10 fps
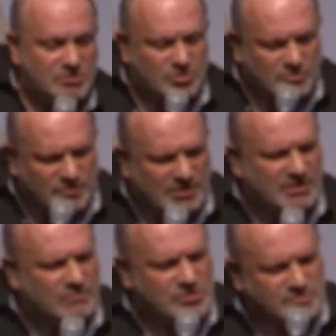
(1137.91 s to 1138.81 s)
So it
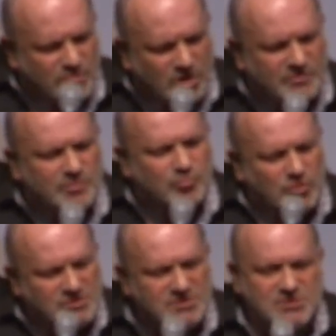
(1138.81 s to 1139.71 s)
really was part of the
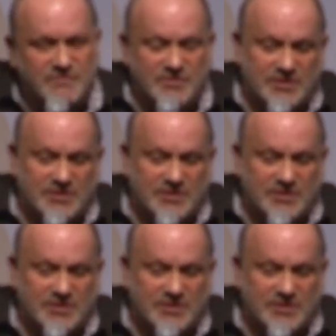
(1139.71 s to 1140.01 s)
process of